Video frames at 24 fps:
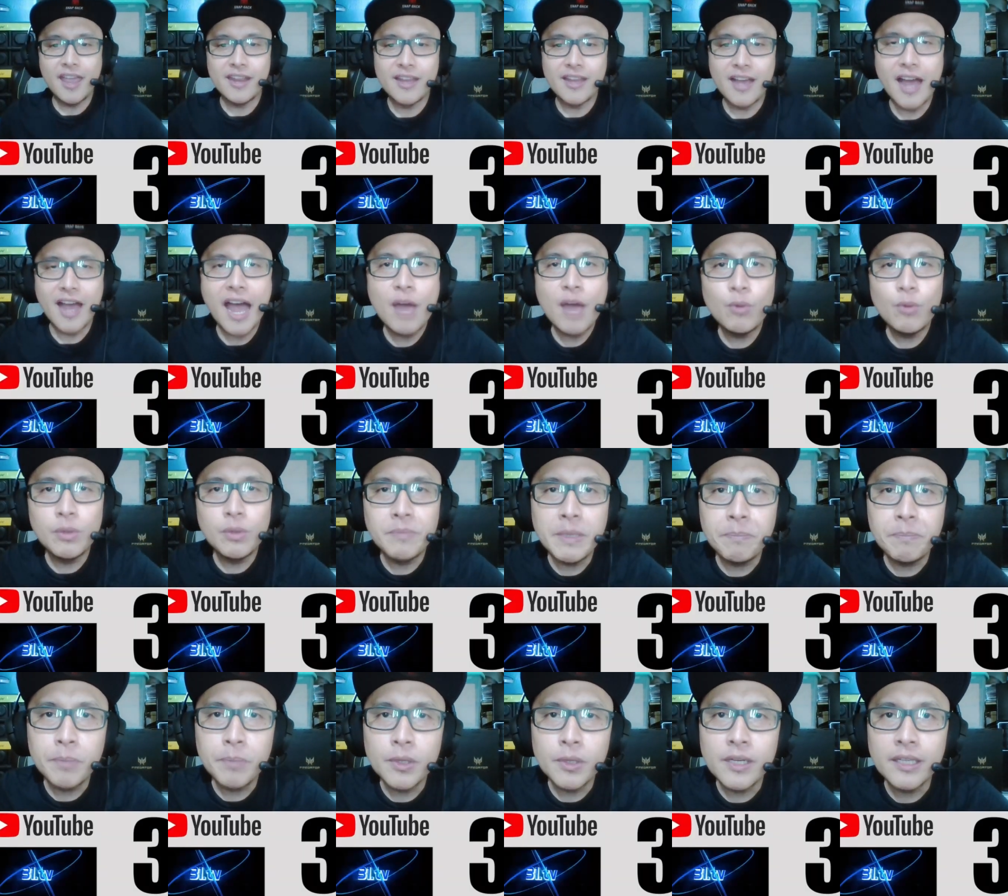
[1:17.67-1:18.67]
uh, I will
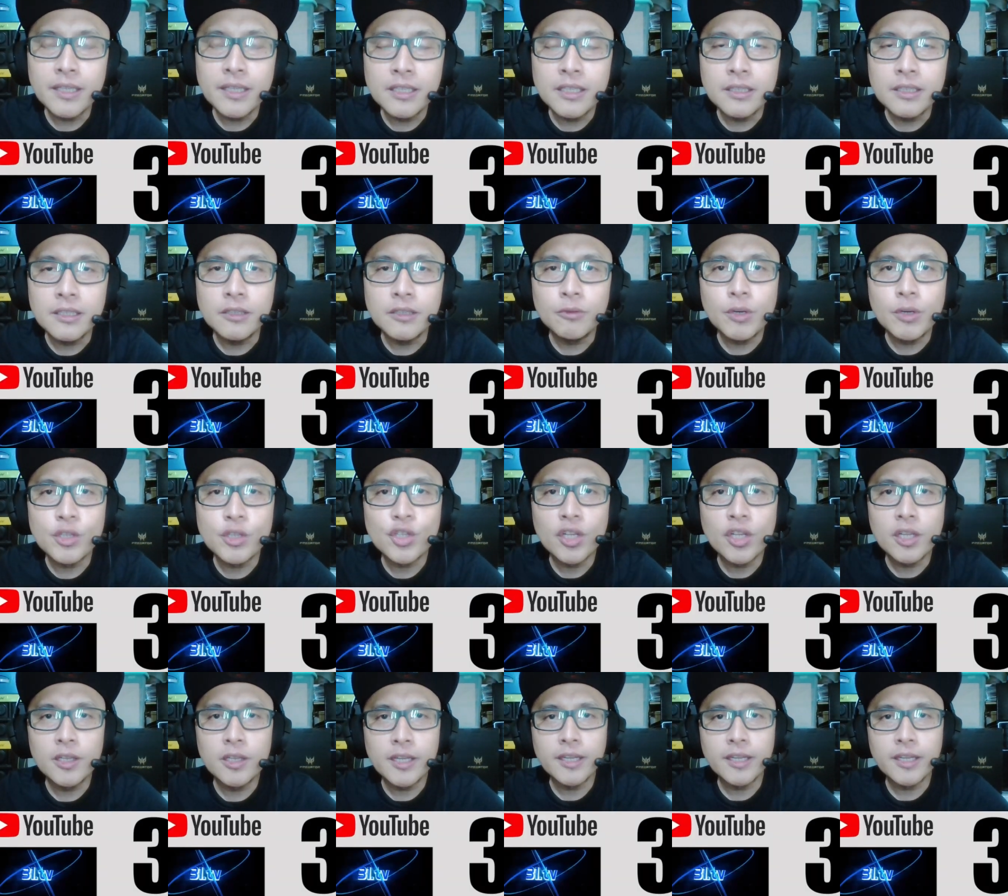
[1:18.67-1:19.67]
be putting the
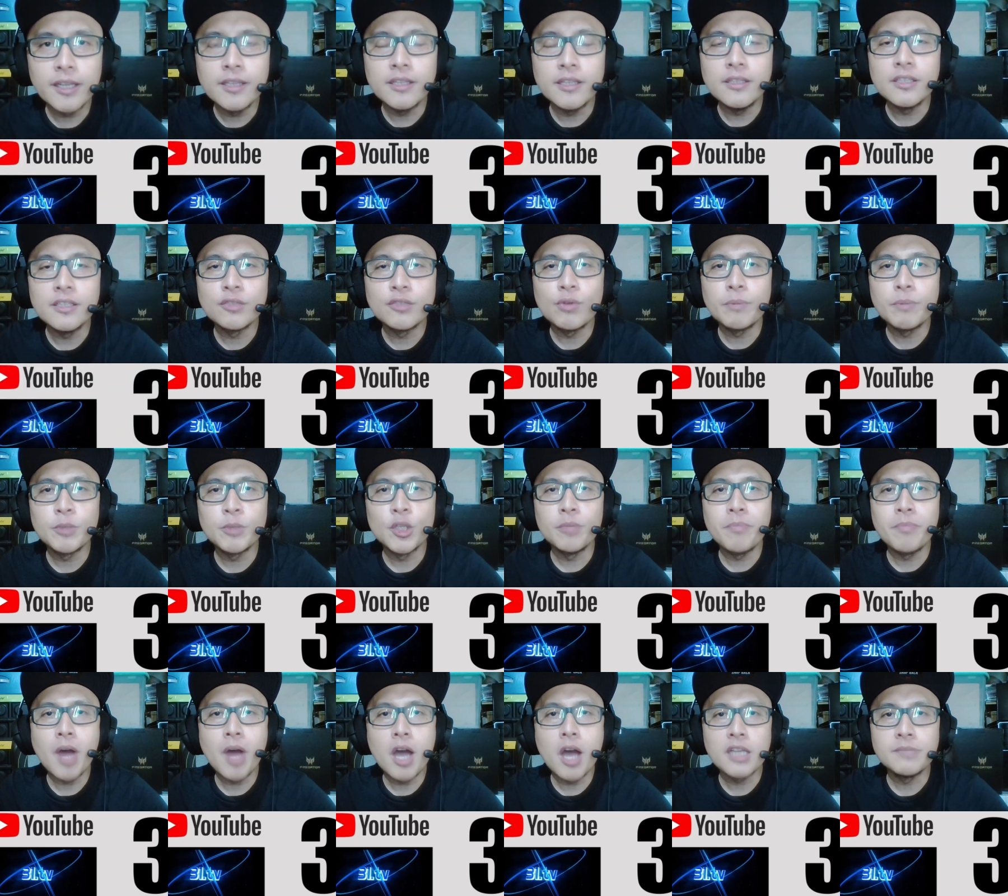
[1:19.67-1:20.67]
original link in the
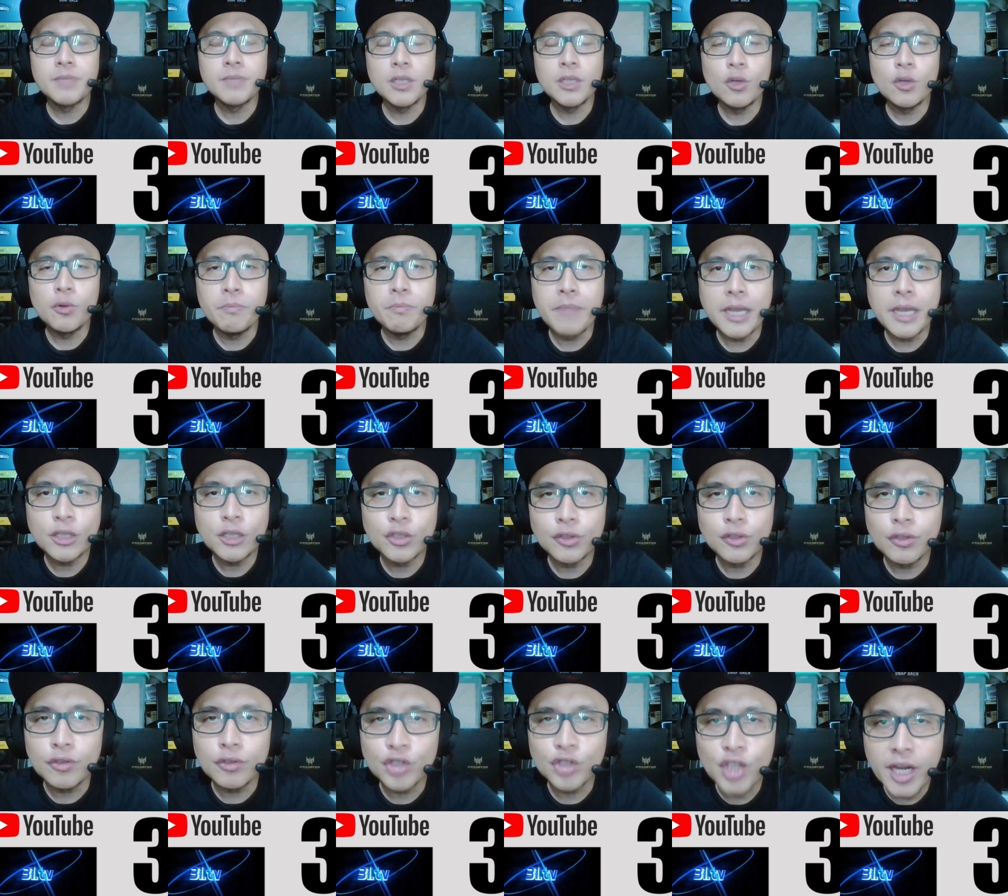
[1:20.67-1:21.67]
description box below. Make sure
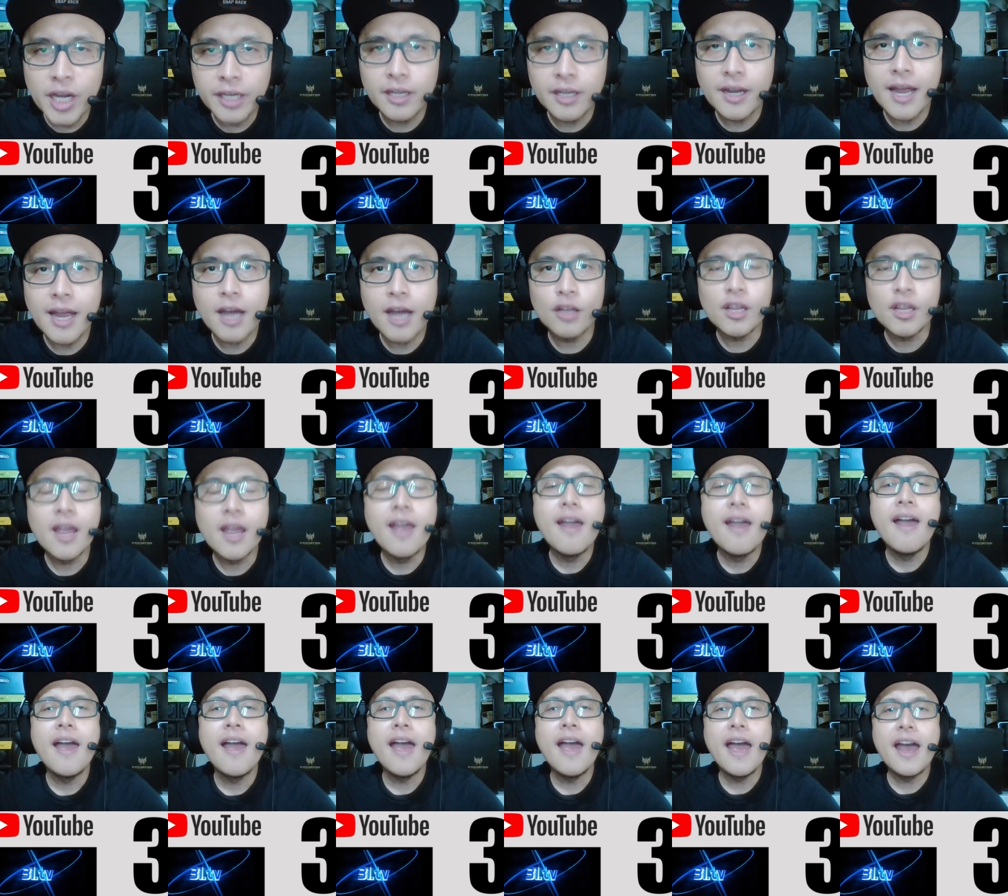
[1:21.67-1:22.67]
to check it out
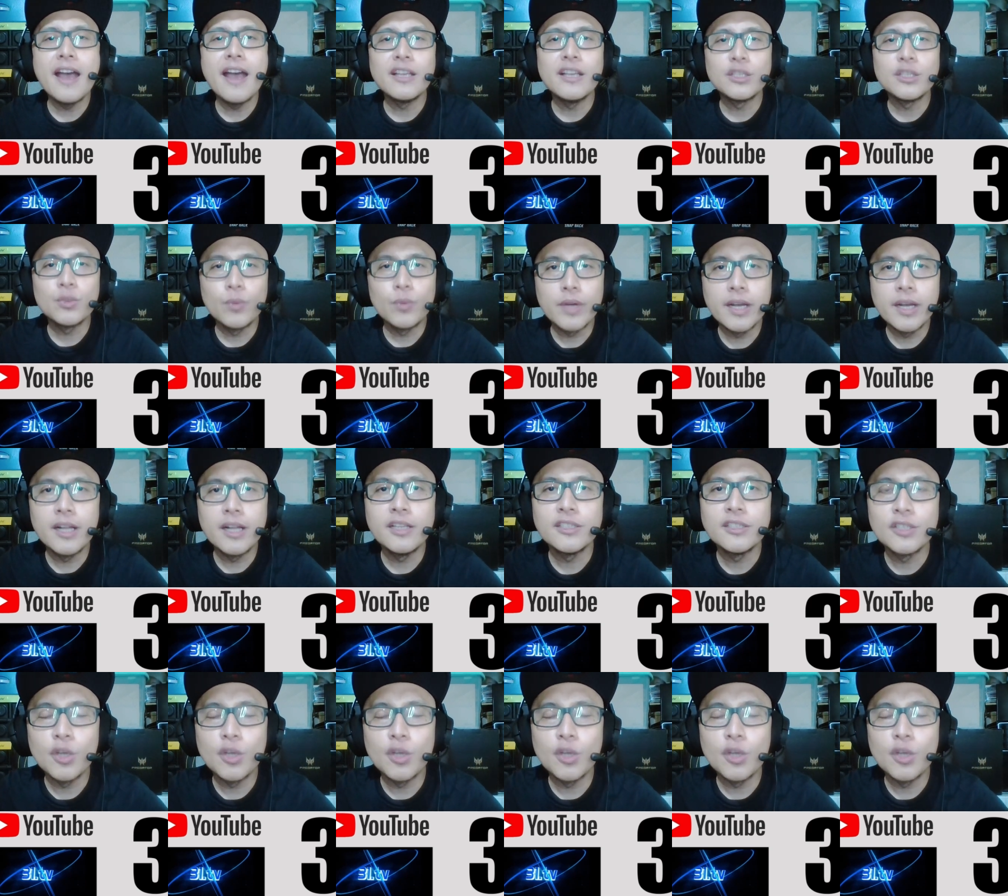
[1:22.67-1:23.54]
as well. So